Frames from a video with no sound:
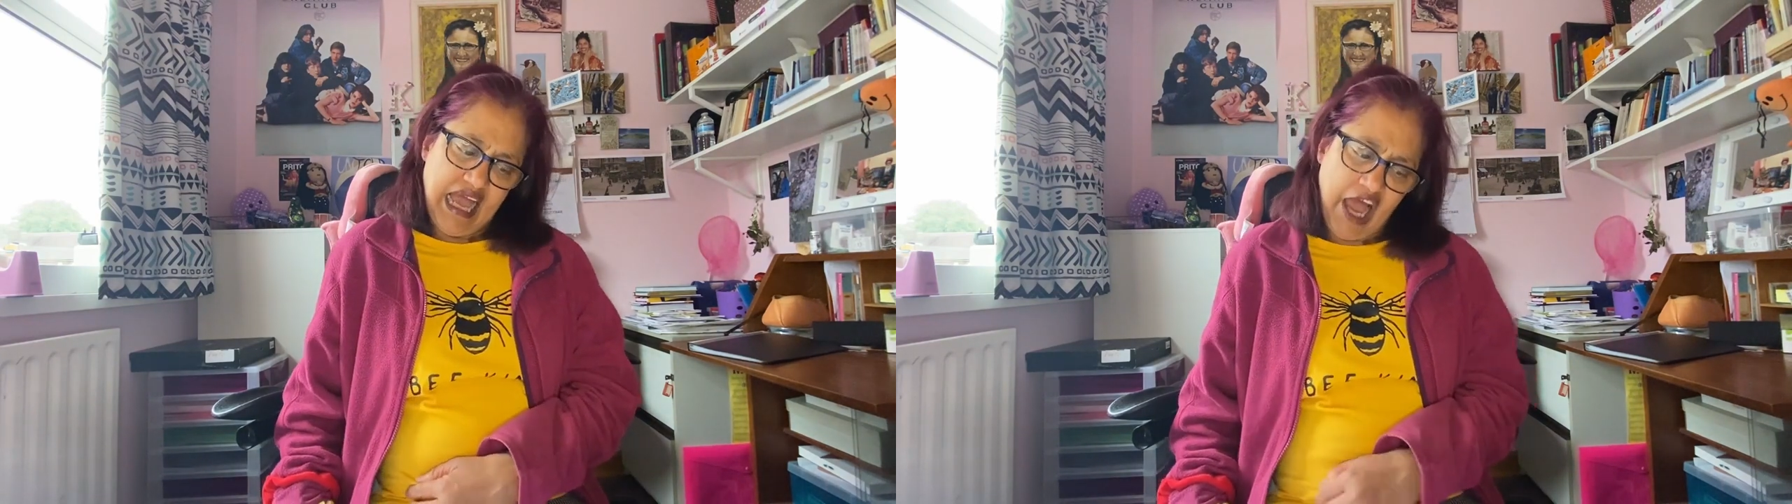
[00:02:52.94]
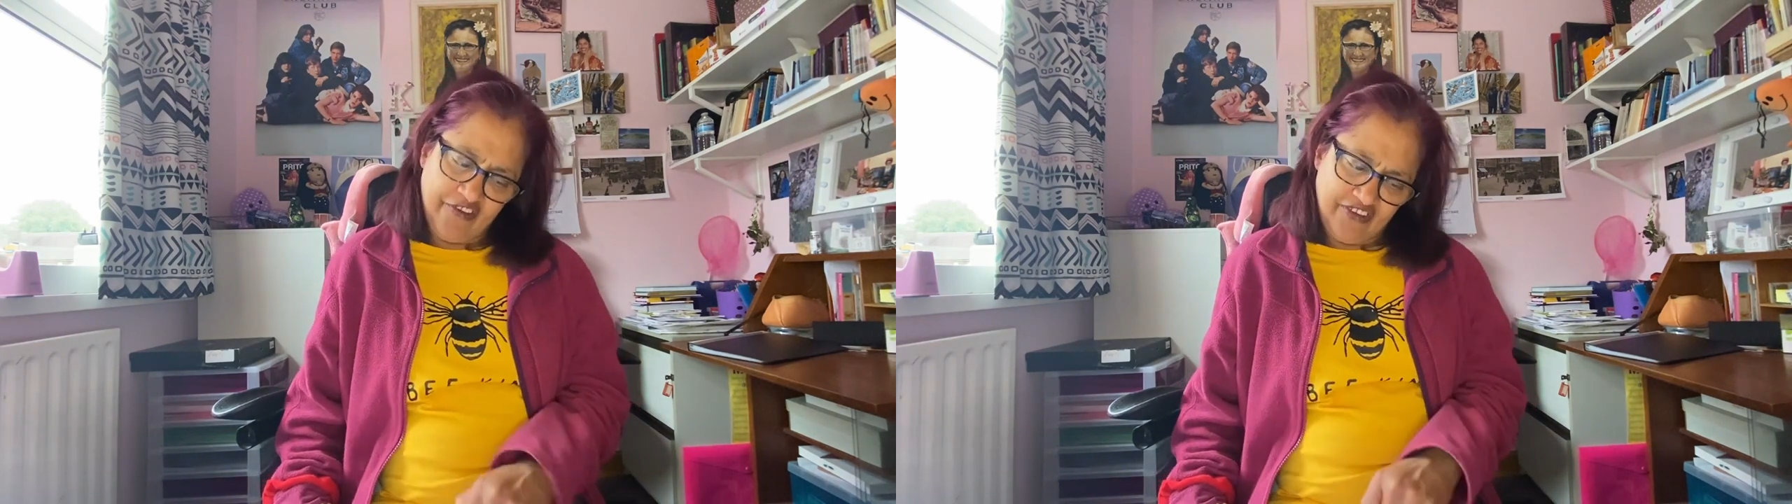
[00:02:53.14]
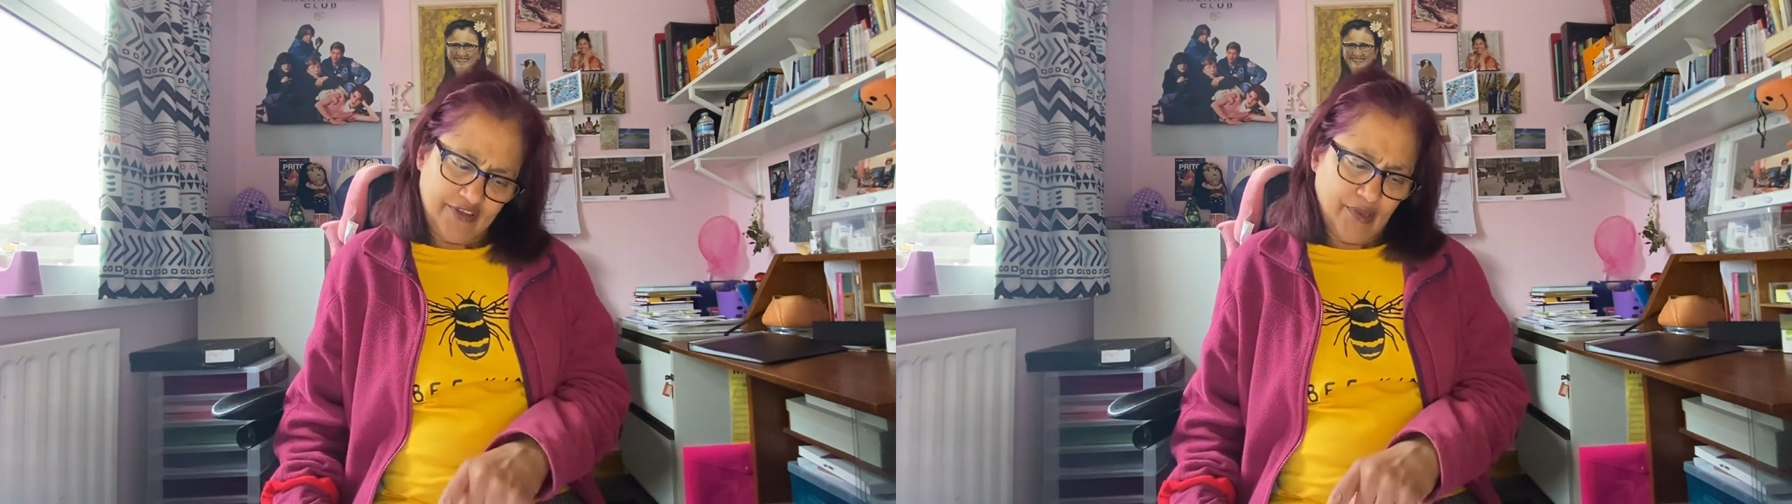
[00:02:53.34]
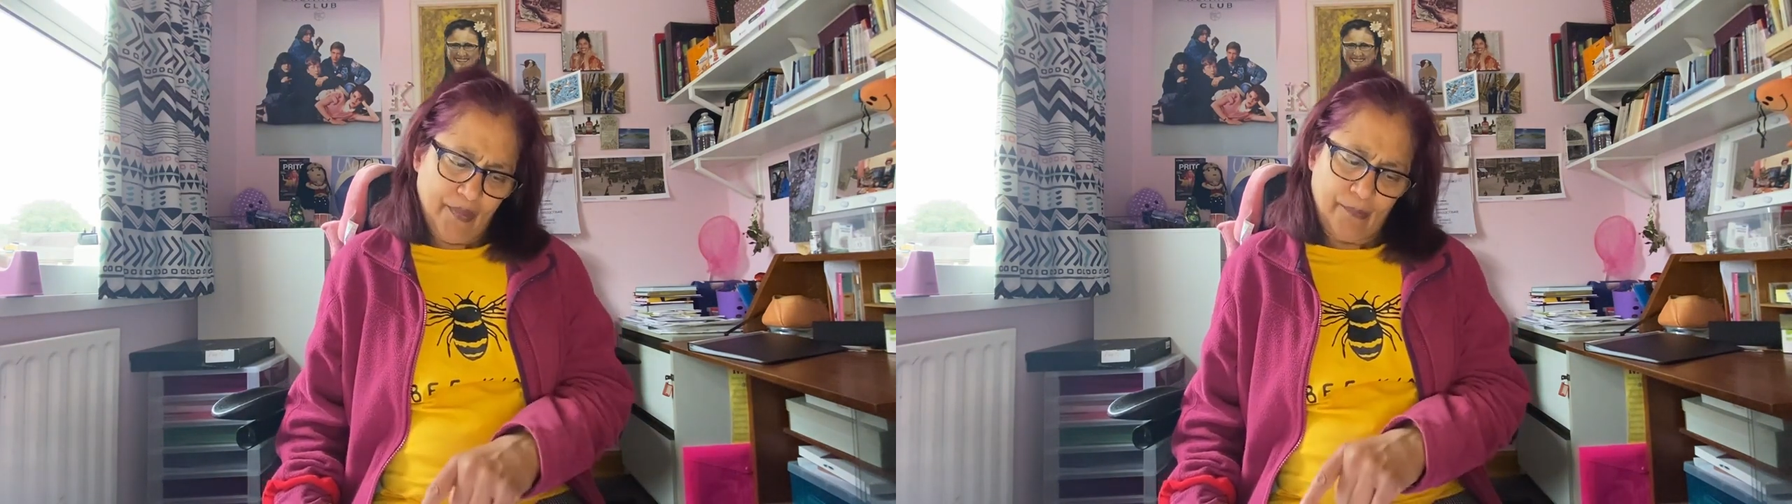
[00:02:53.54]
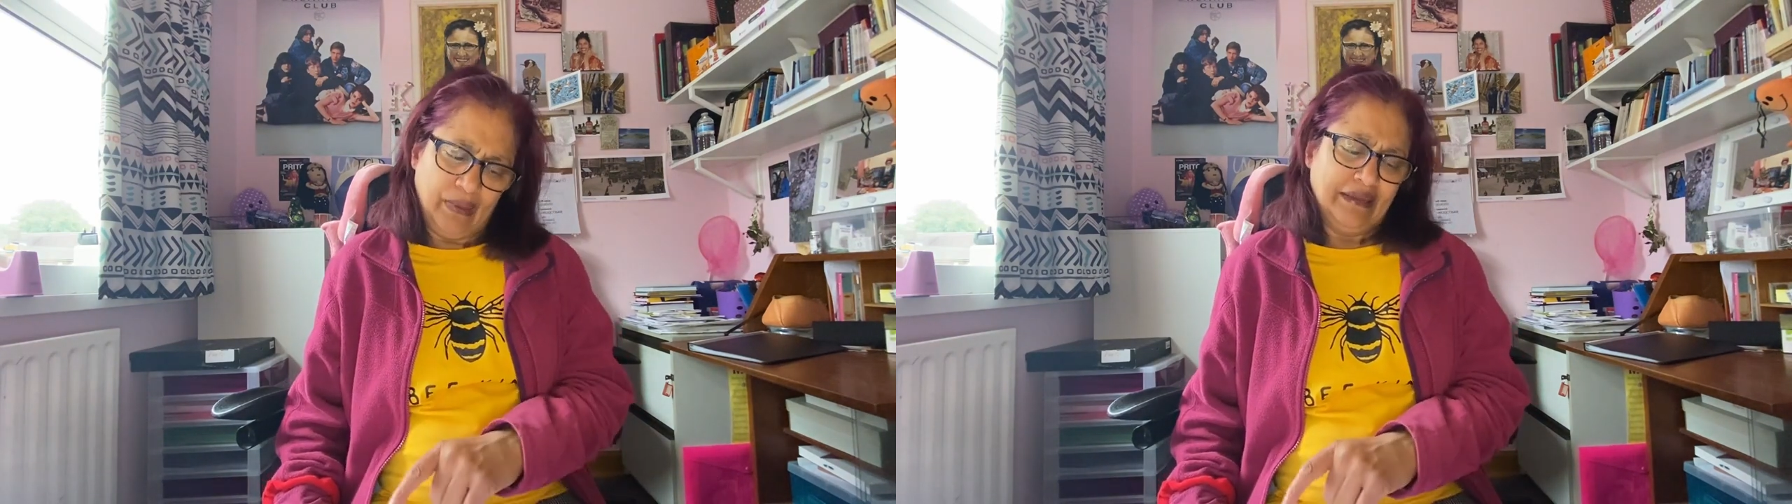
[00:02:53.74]
Having
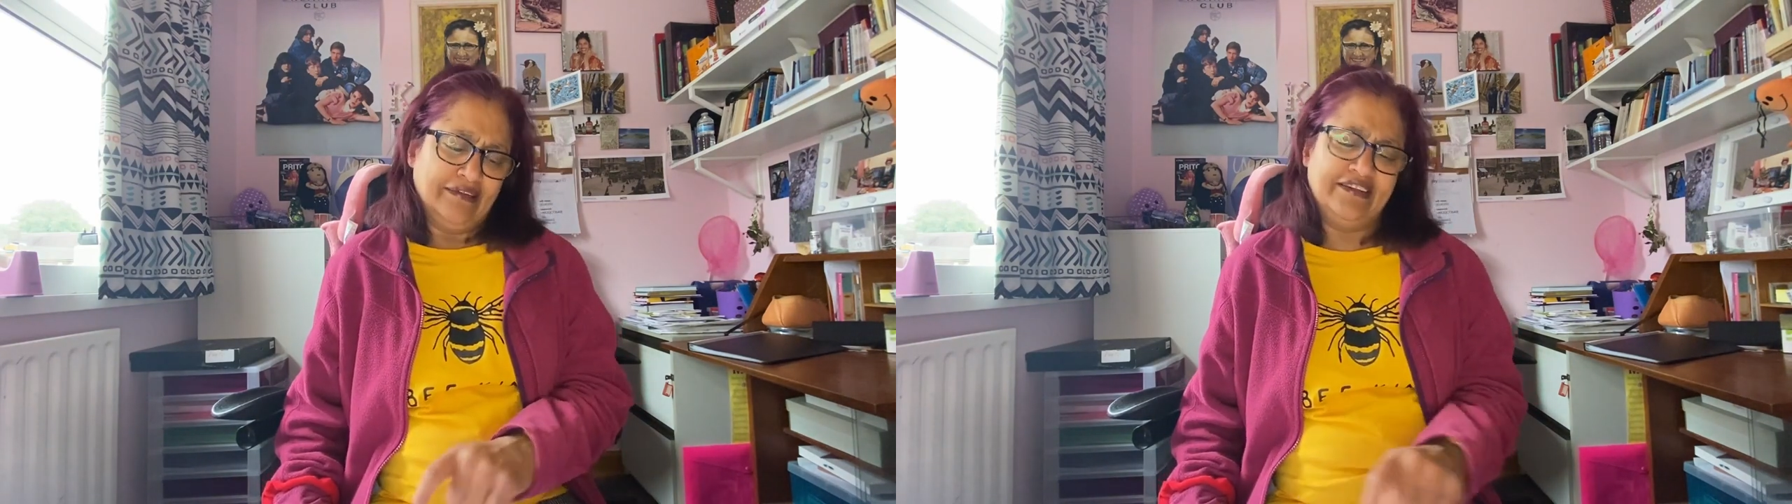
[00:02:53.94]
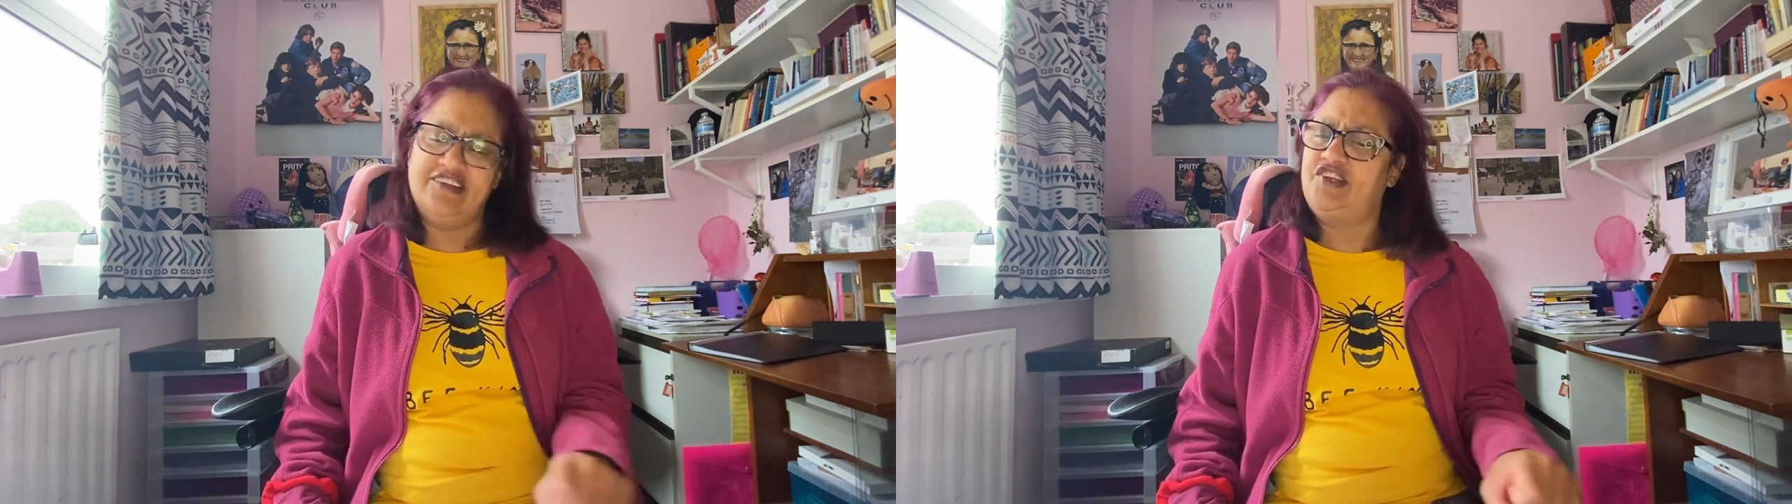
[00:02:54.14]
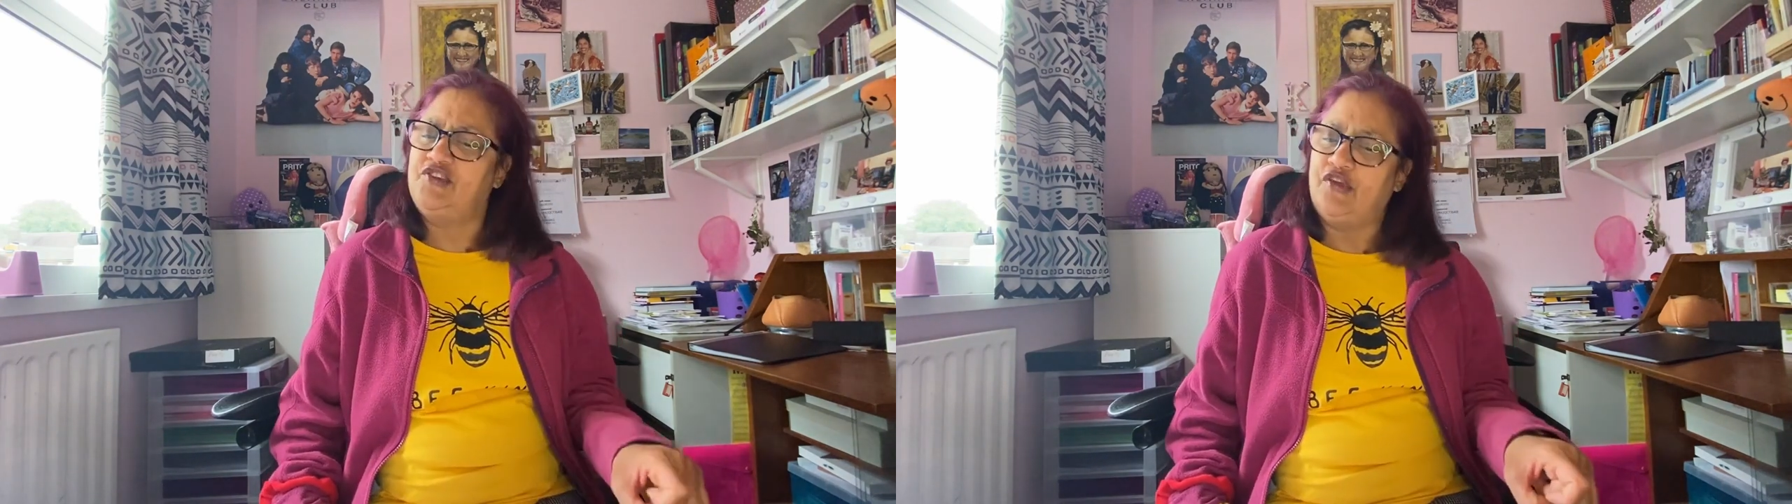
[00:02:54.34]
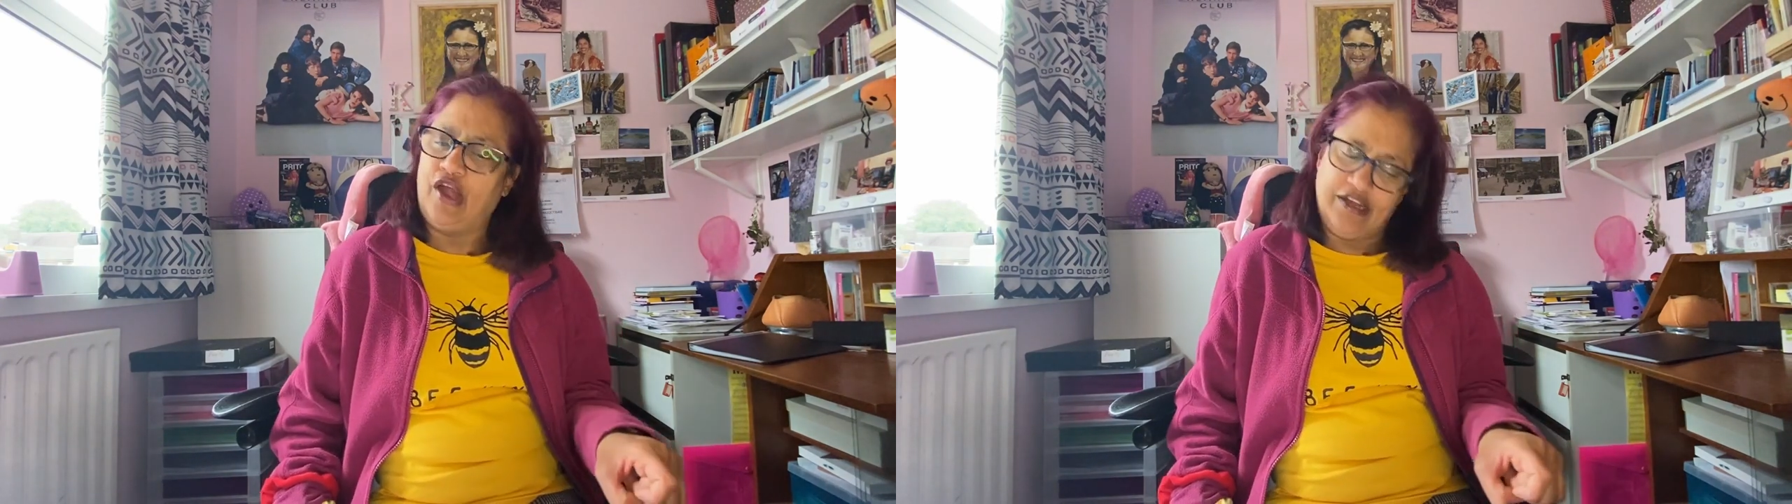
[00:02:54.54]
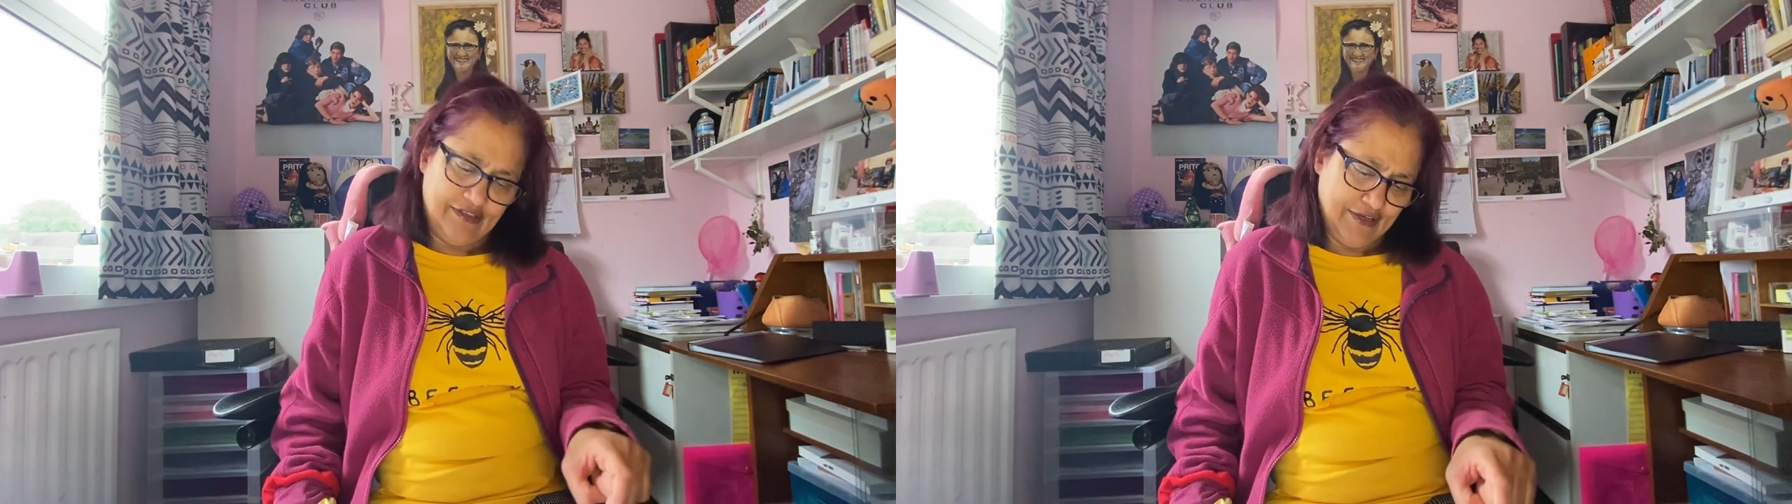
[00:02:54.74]
the ability to
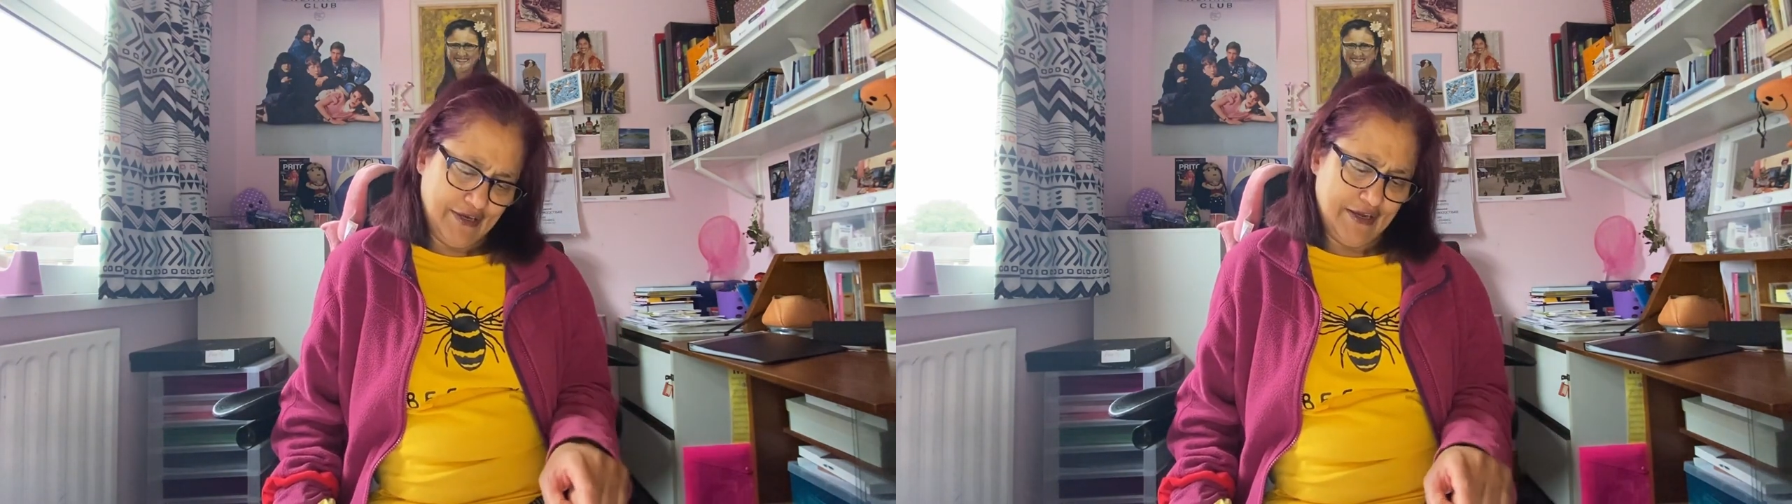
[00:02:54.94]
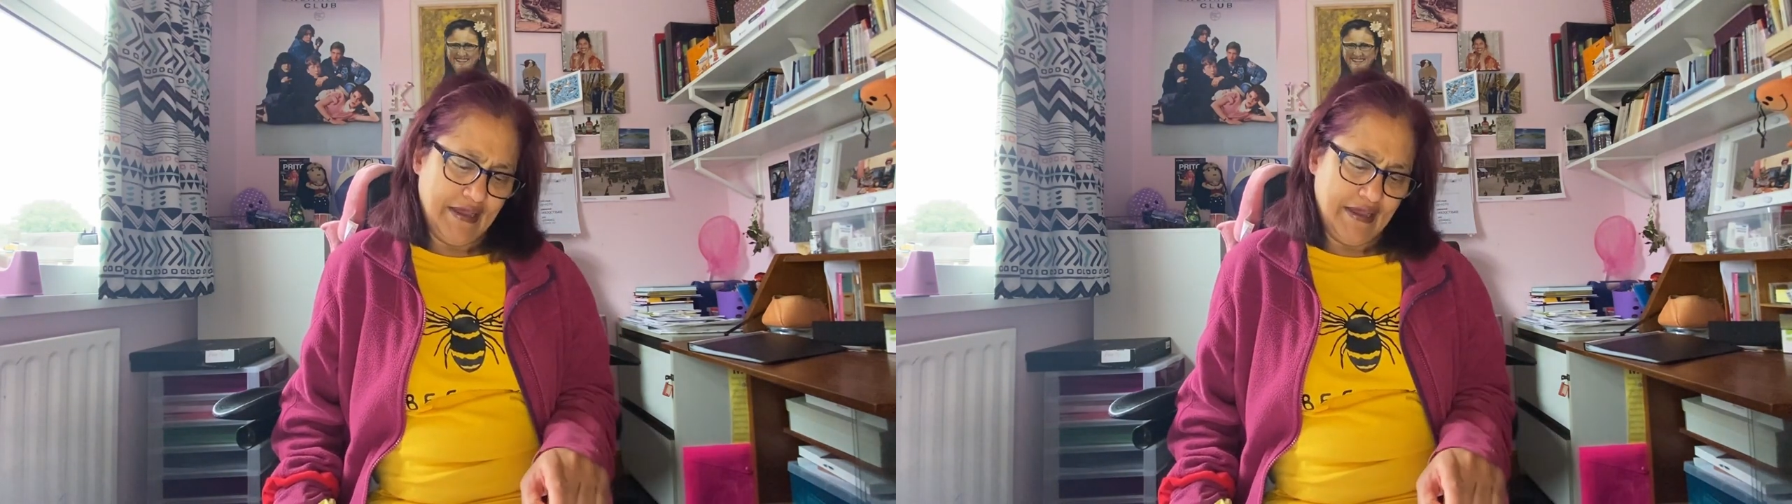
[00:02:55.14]
write